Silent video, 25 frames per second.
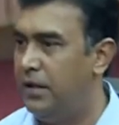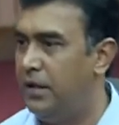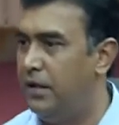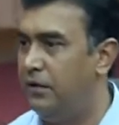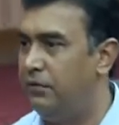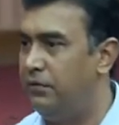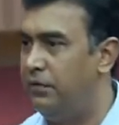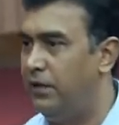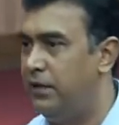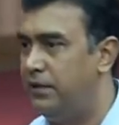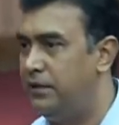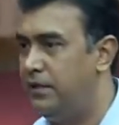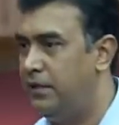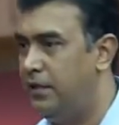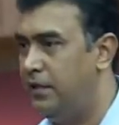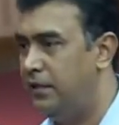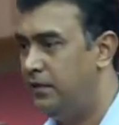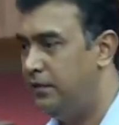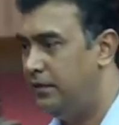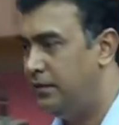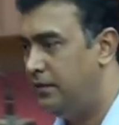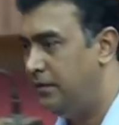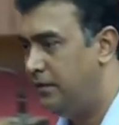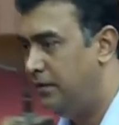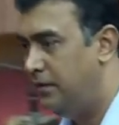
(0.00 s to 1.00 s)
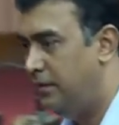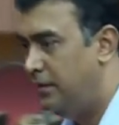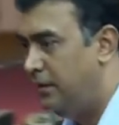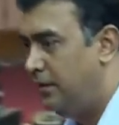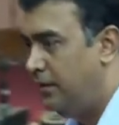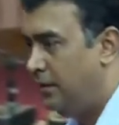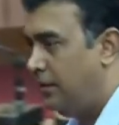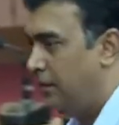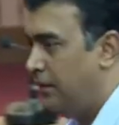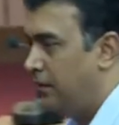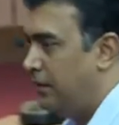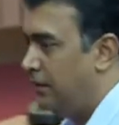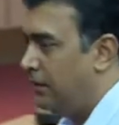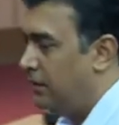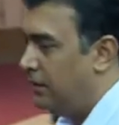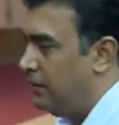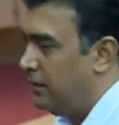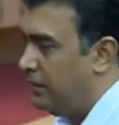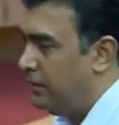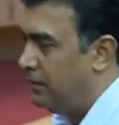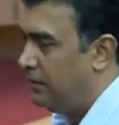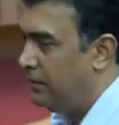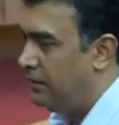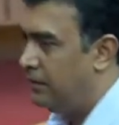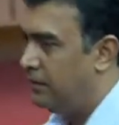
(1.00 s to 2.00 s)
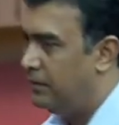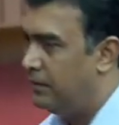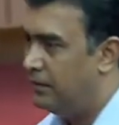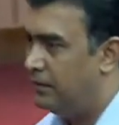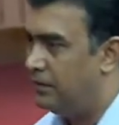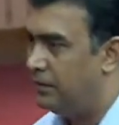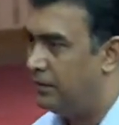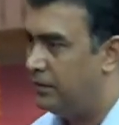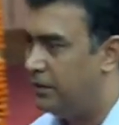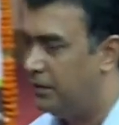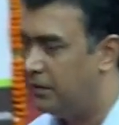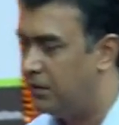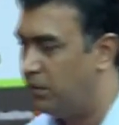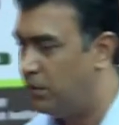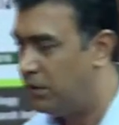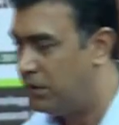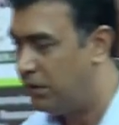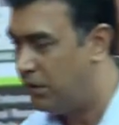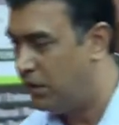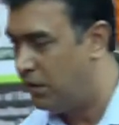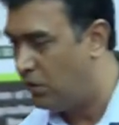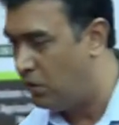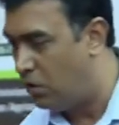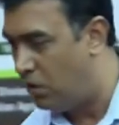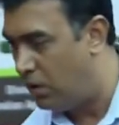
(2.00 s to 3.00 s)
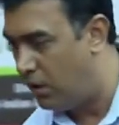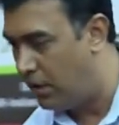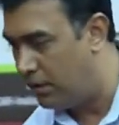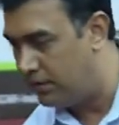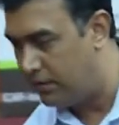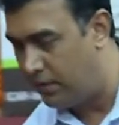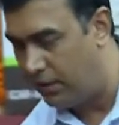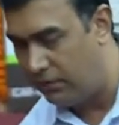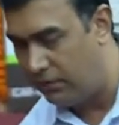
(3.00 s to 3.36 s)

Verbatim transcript: FACS is a machine called as